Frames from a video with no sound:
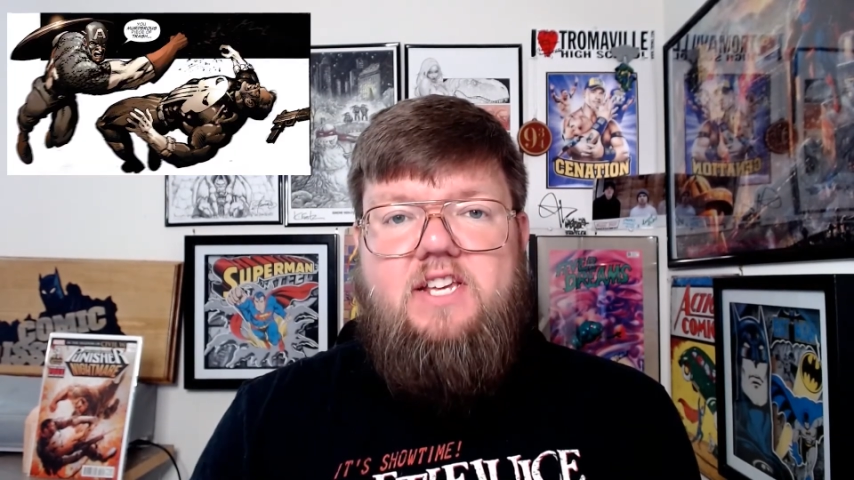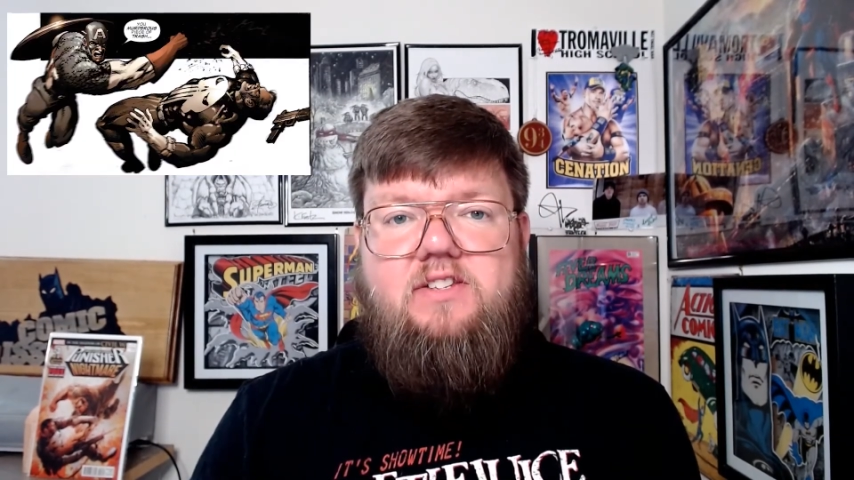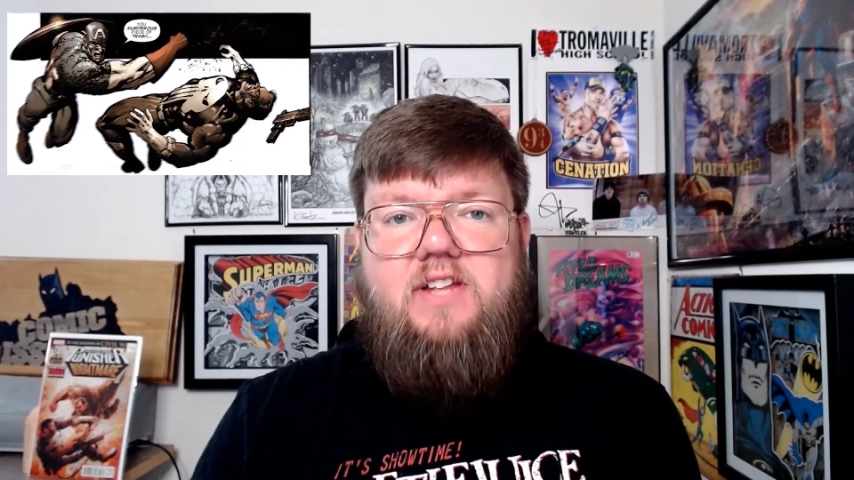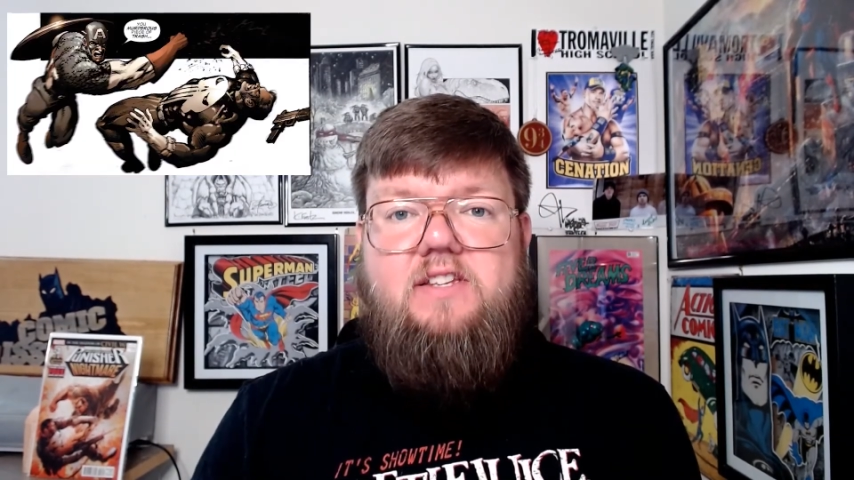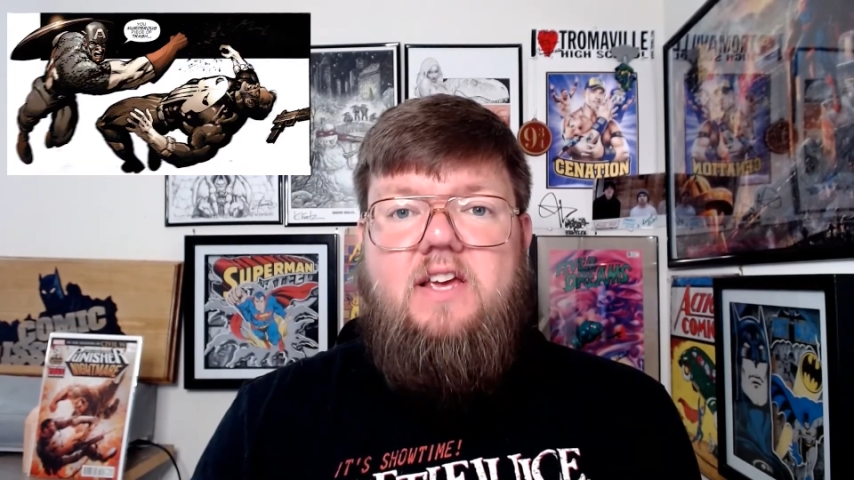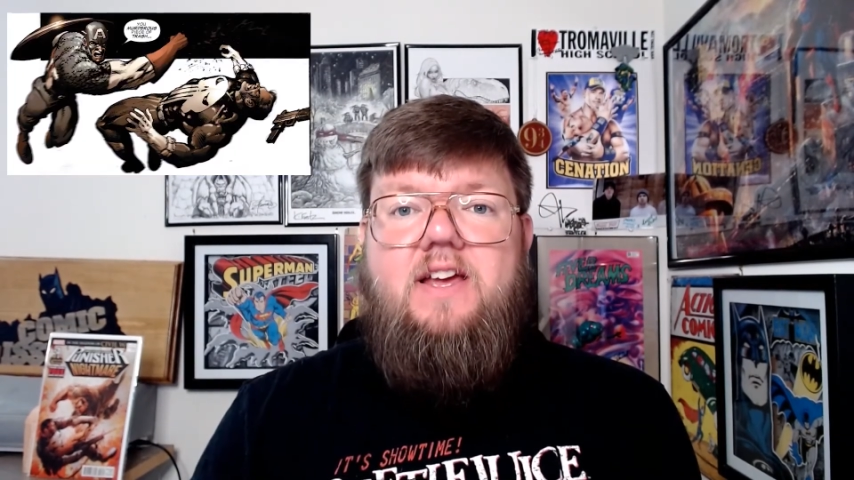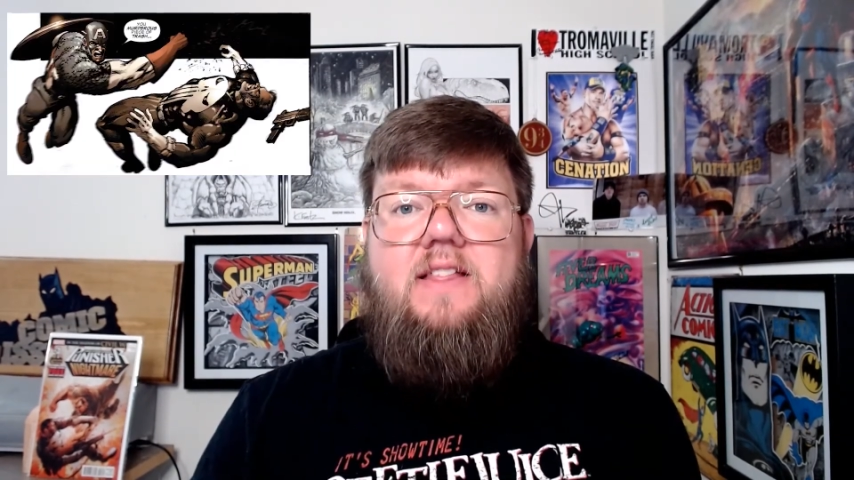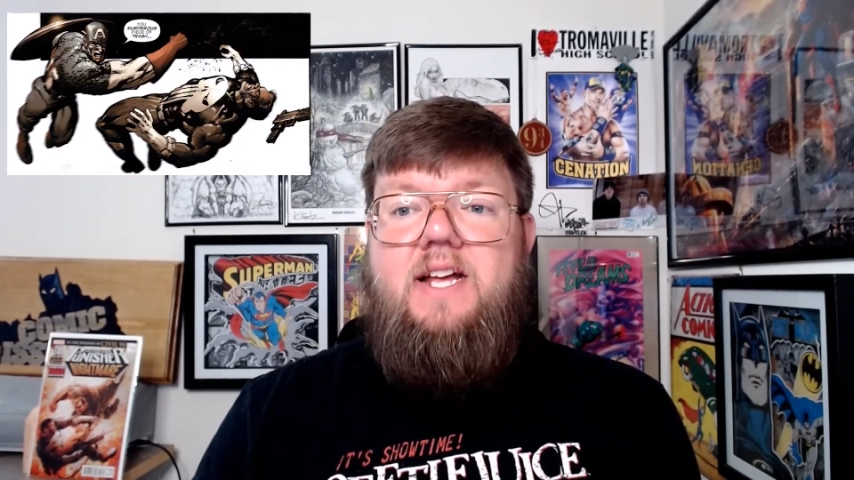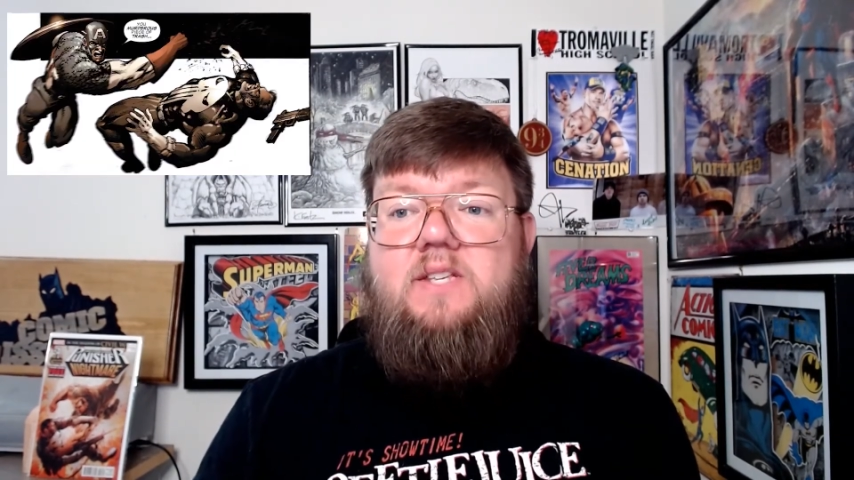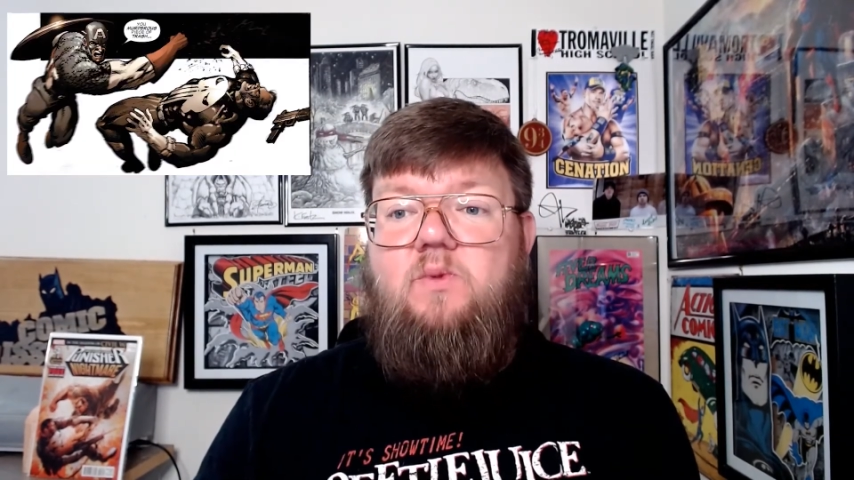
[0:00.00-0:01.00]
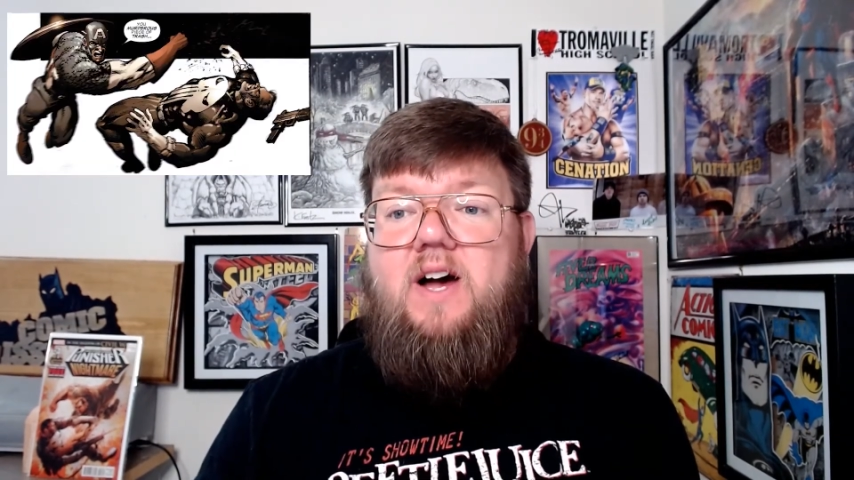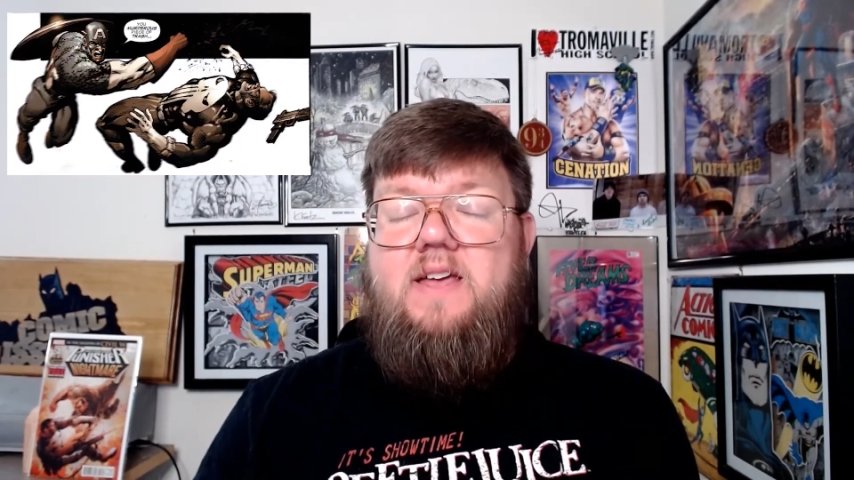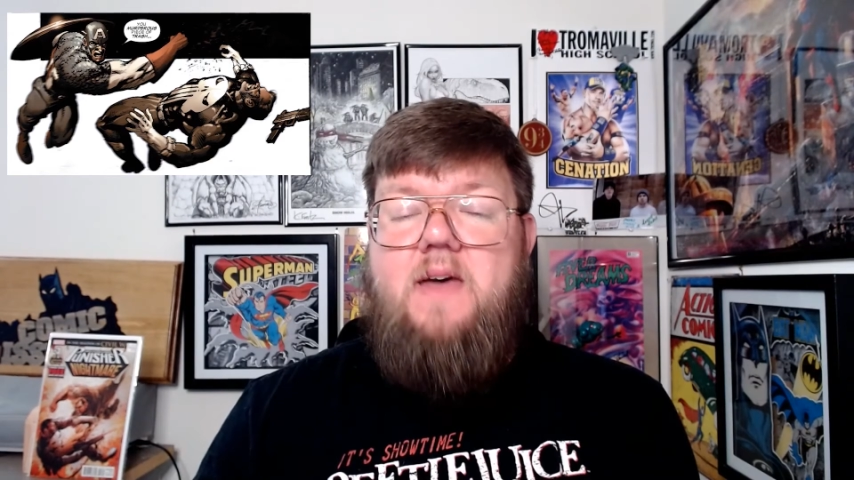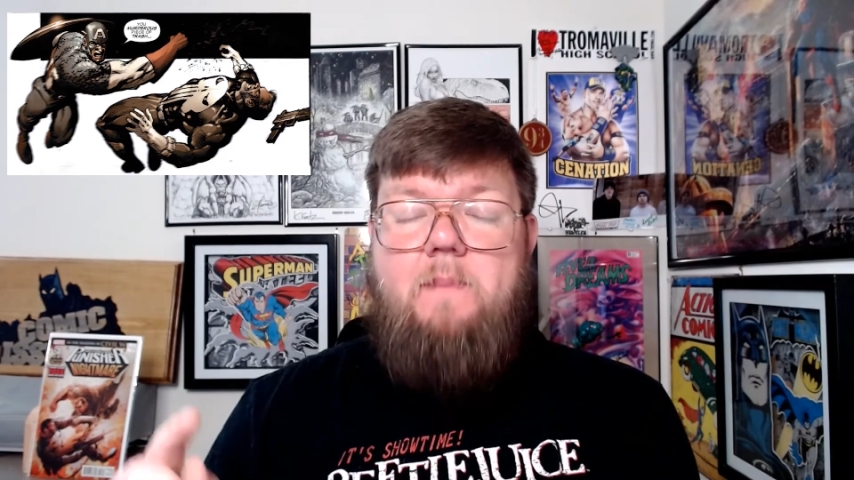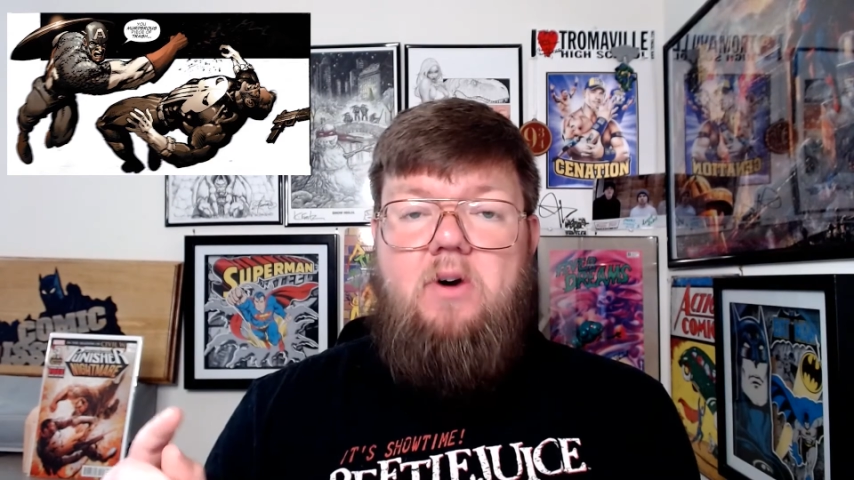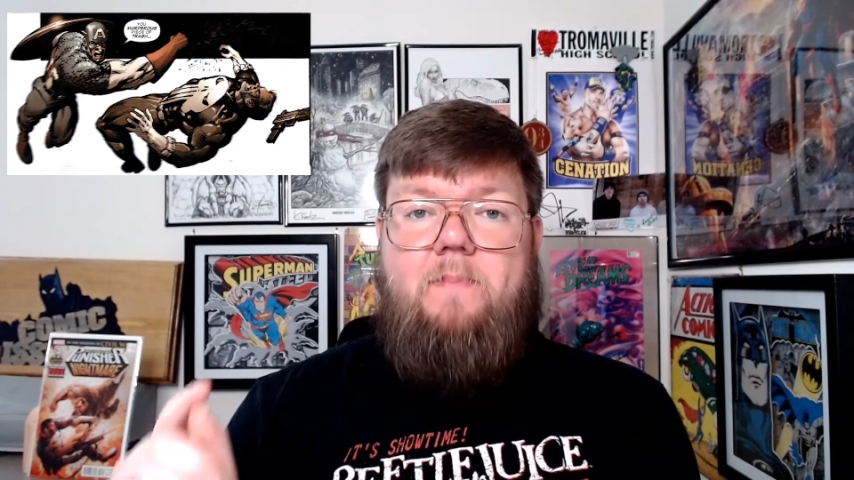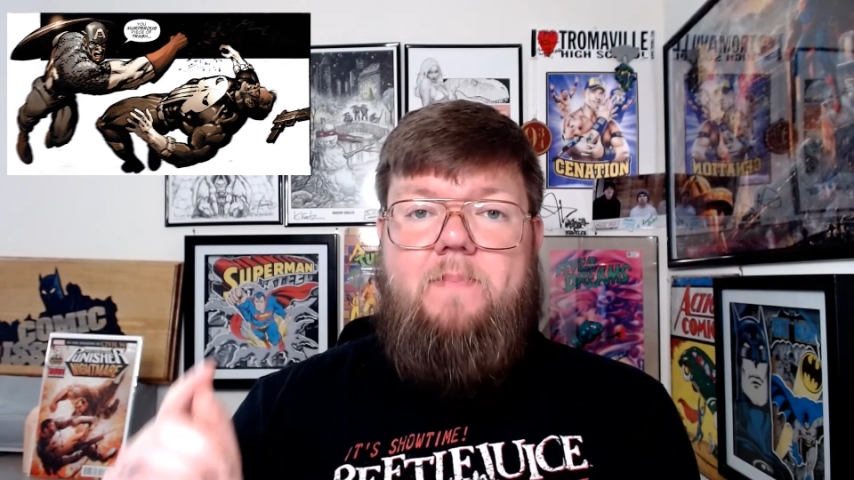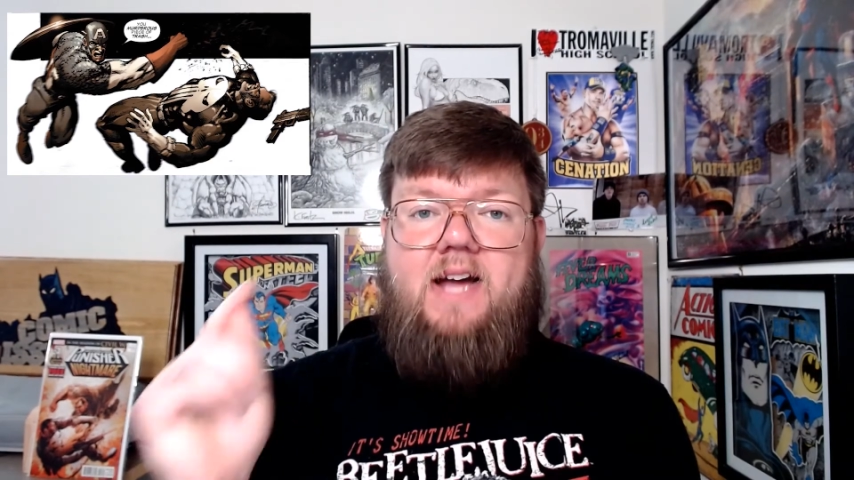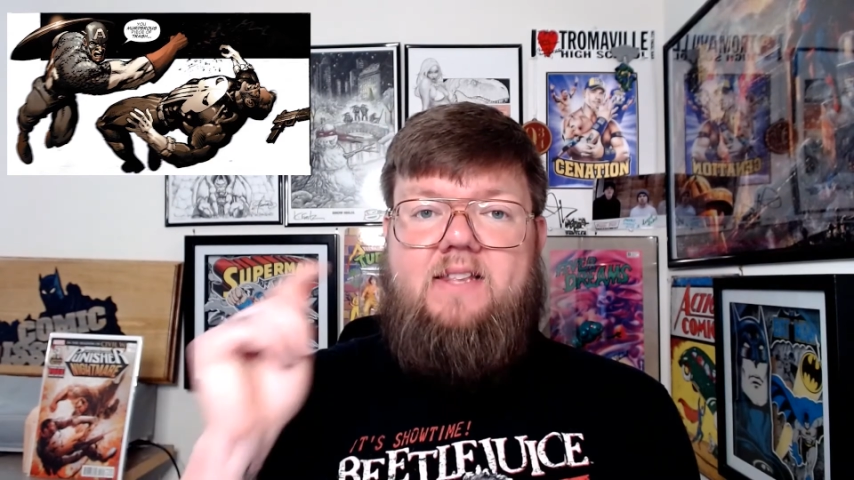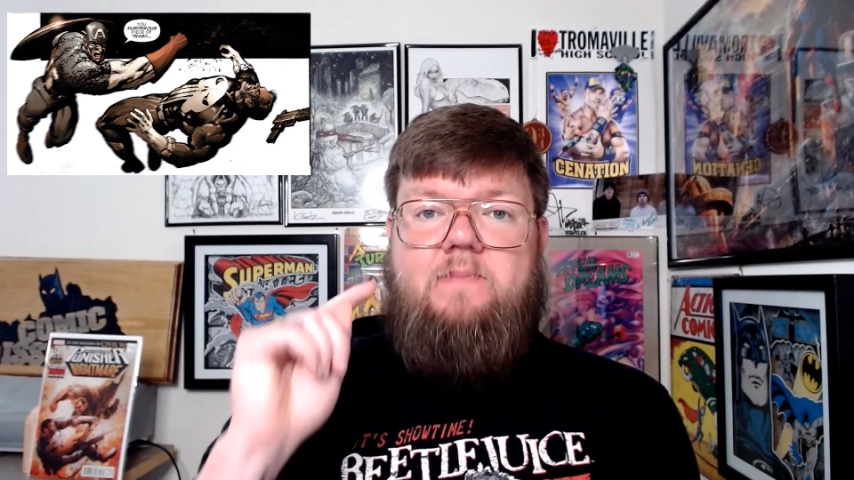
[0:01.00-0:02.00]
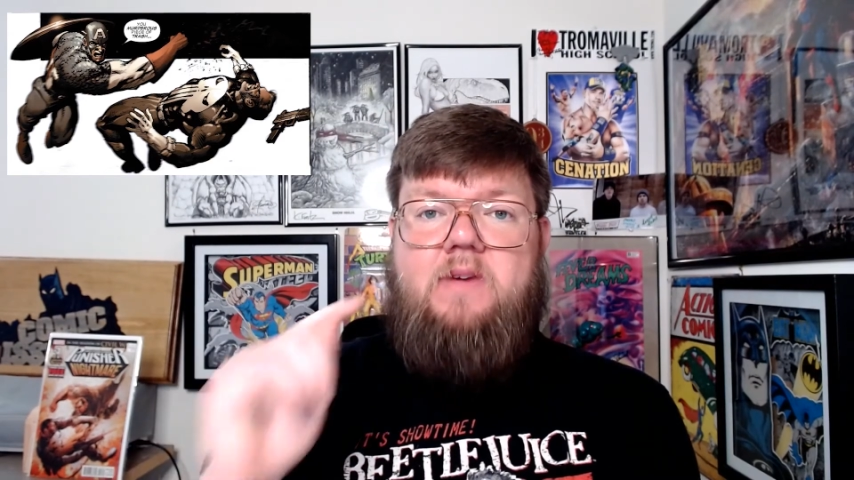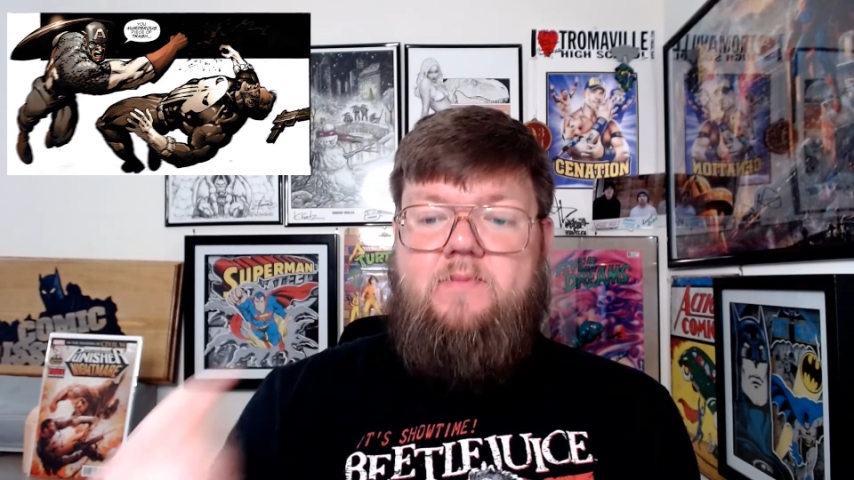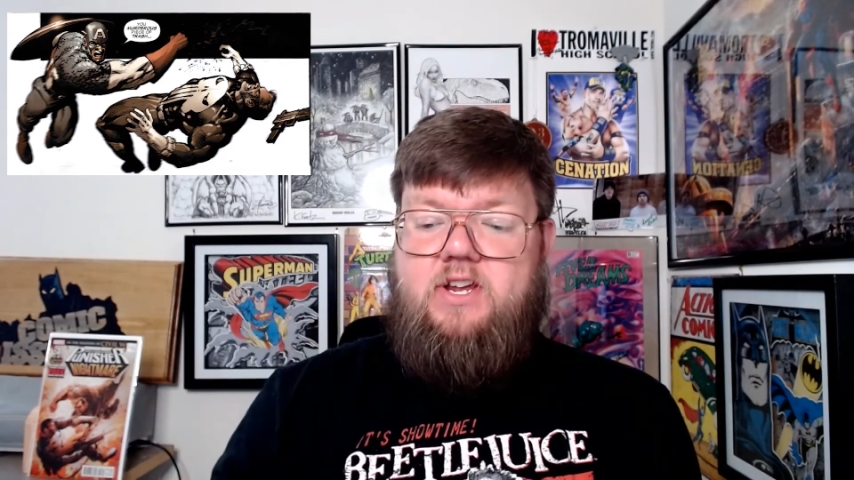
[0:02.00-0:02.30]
So that's why that brought back that memory,